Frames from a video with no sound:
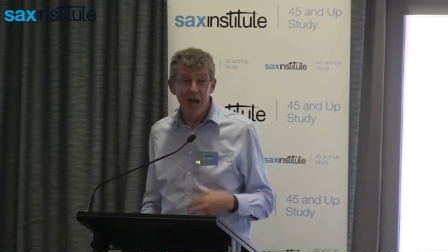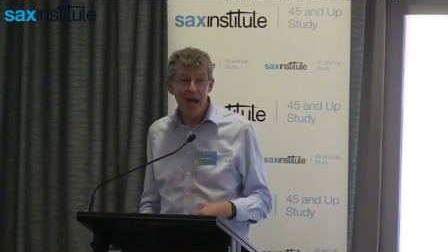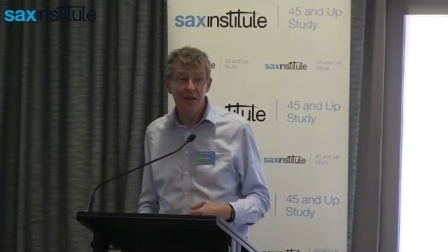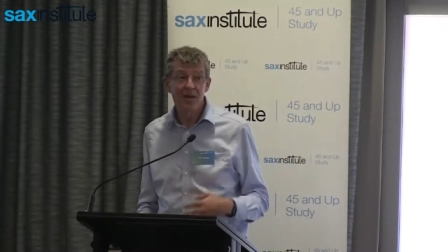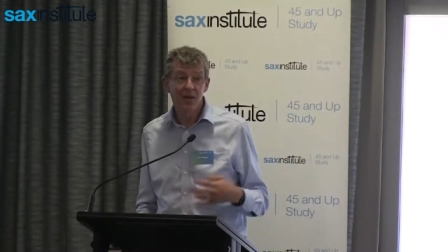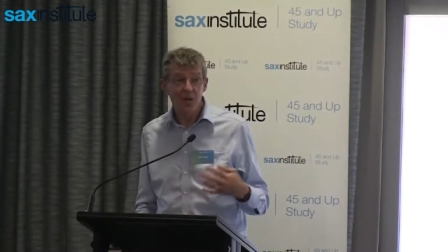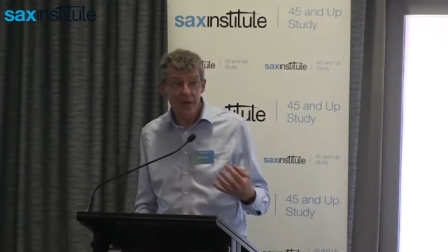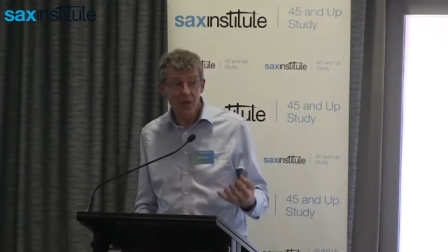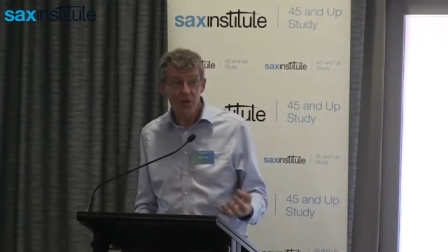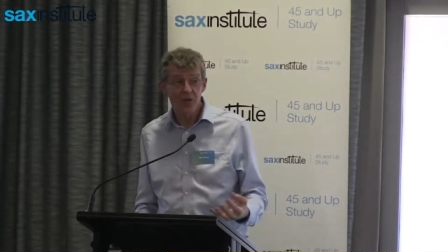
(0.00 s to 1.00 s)
and the
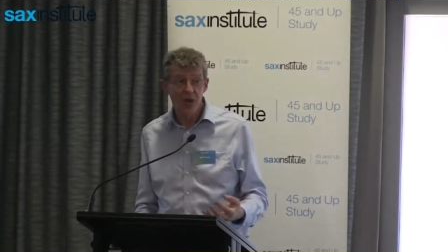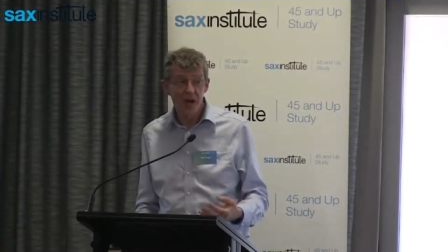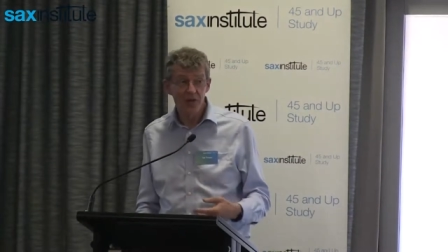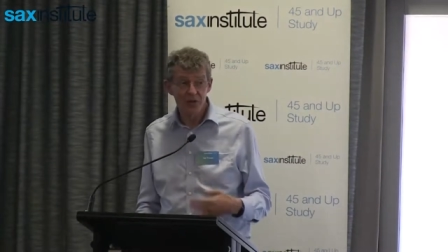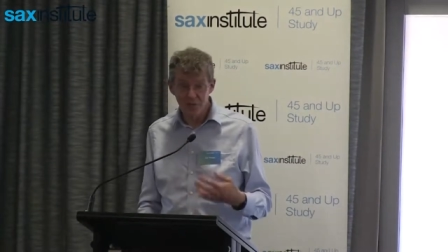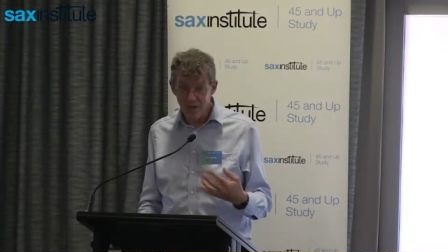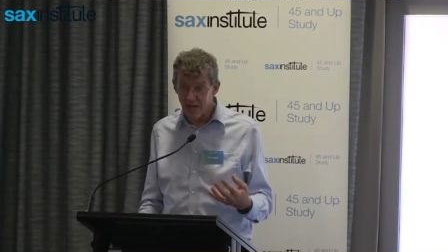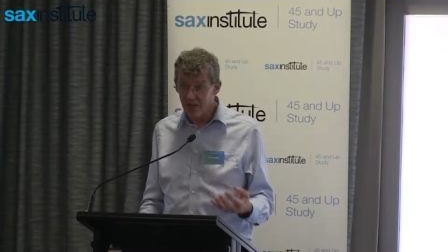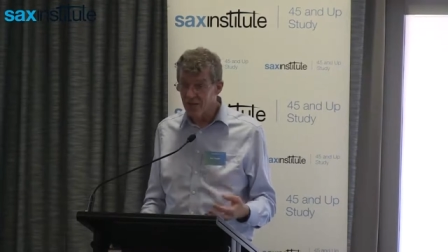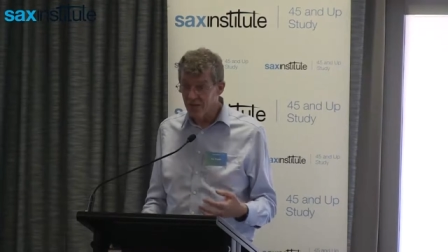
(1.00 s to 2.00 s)
clinical trials
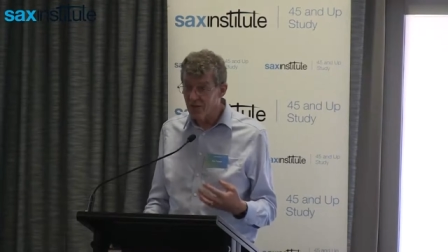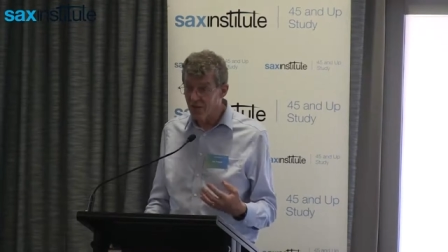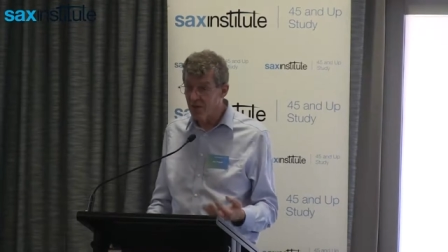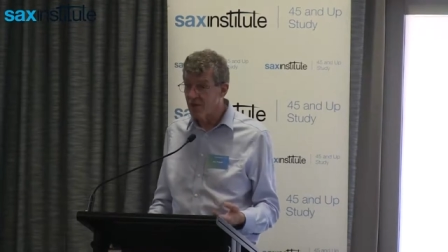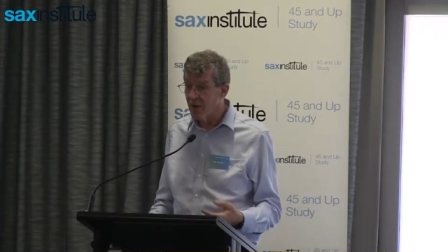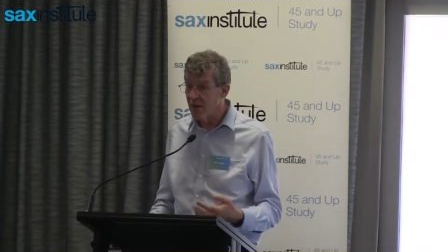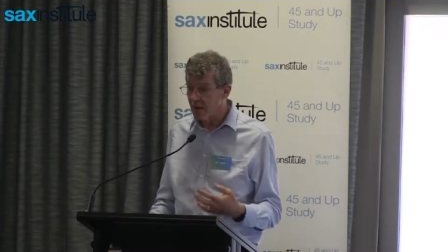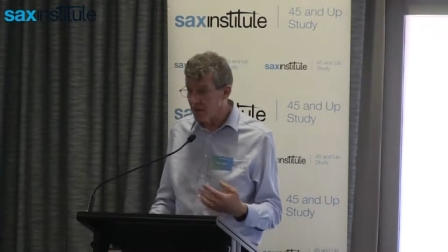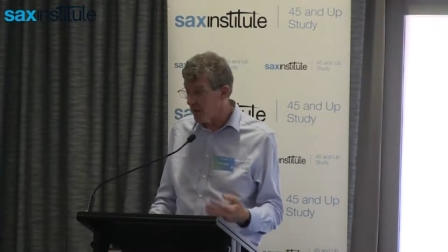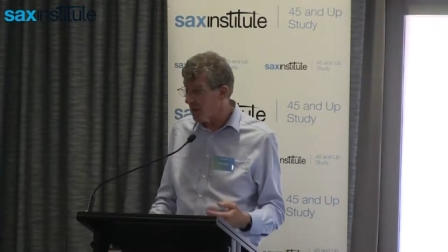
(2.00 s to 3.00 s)
space has increased by
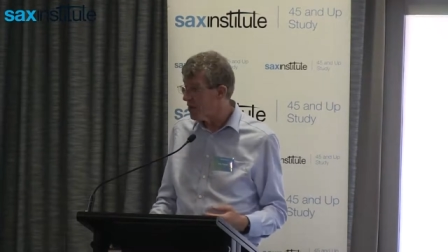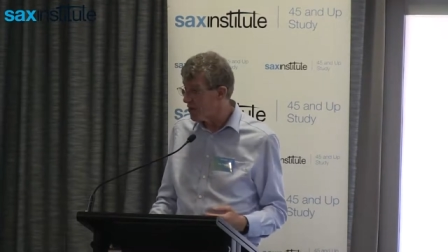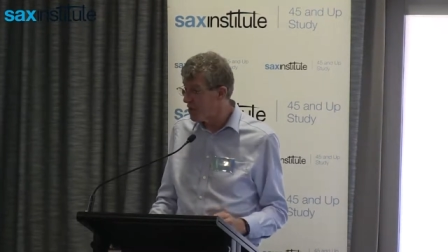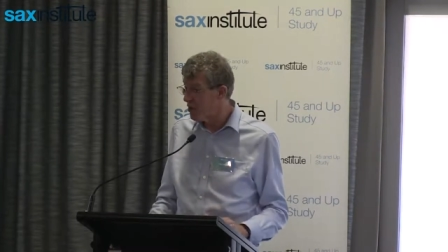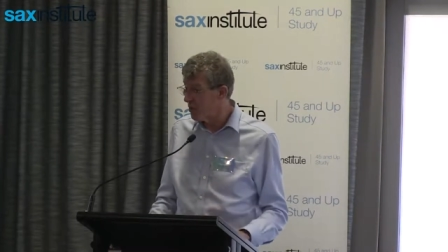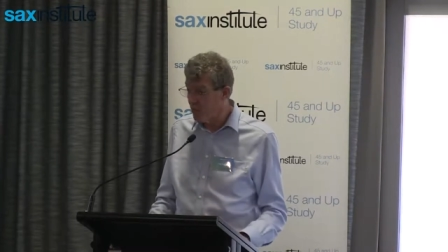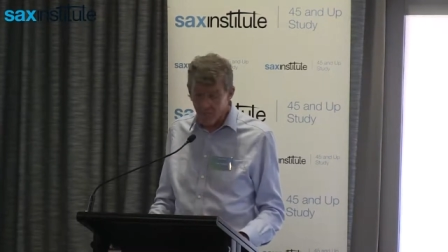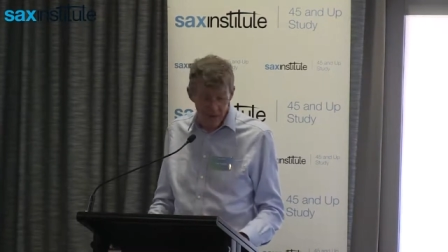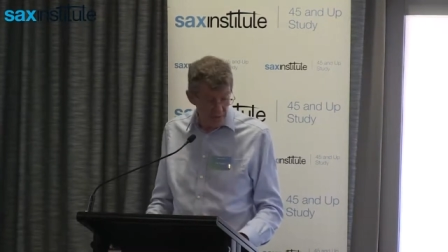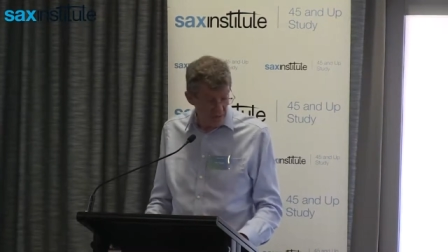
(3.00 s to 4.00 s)
a, considerable
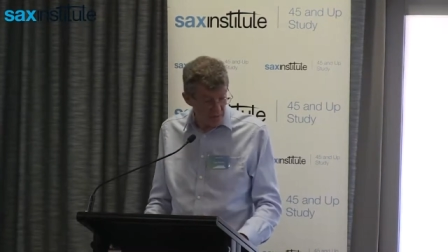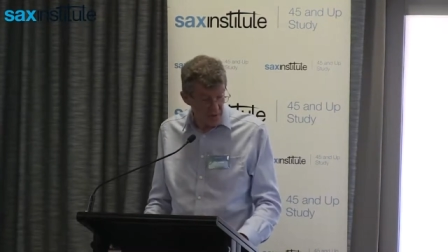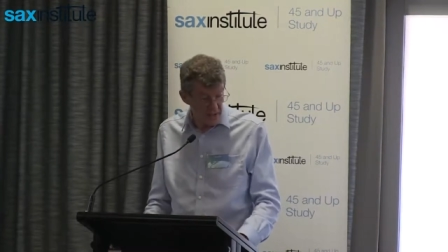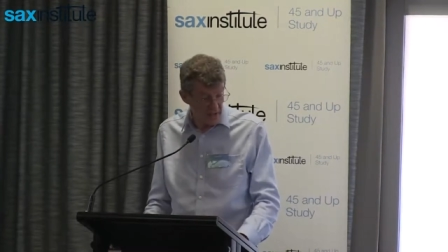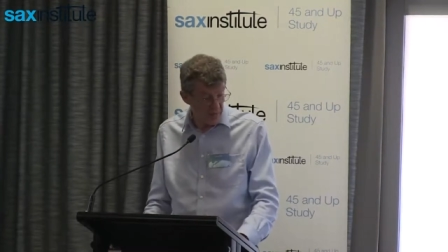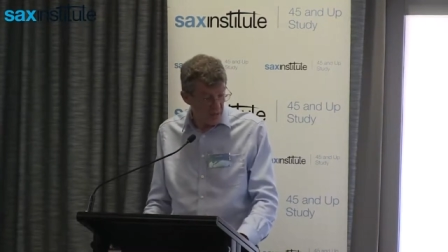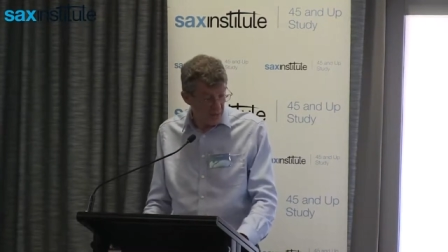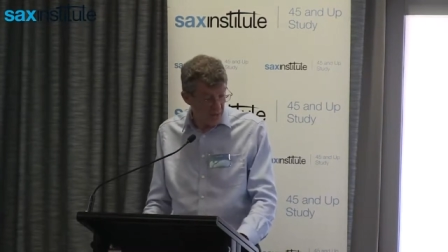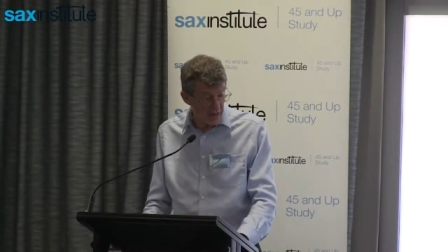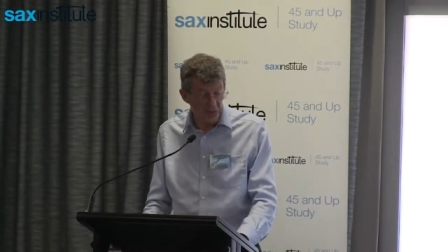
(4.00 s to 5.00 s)
amount of 60
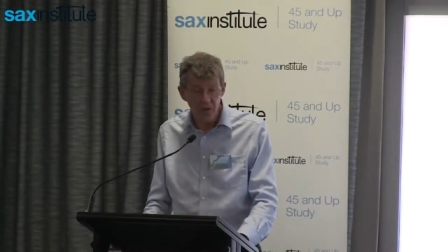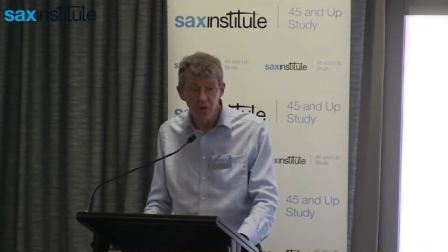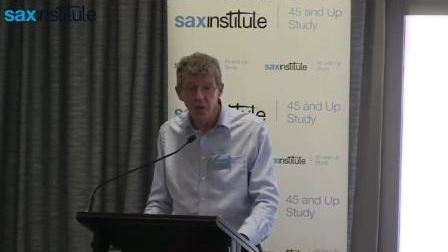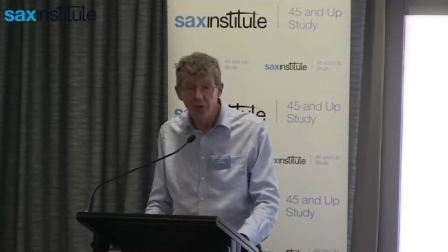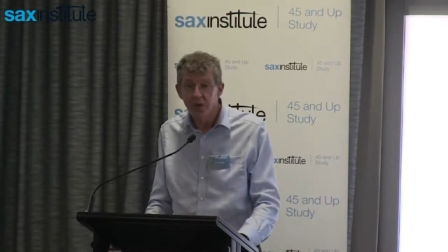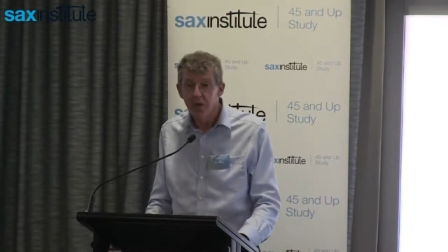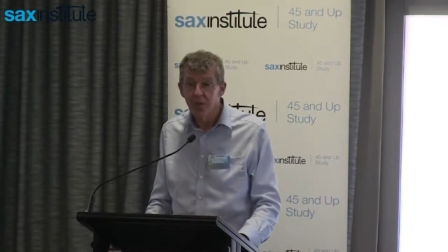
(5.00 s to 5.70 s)
million extra dollars